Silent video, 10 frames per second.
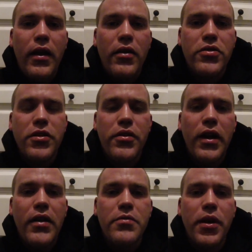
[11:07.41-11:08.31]
and I'll show you
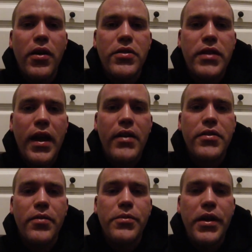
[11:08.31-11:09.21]
guys my
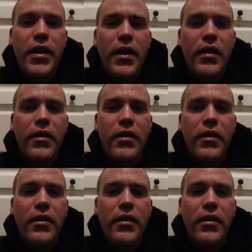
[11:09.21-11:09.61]
status update.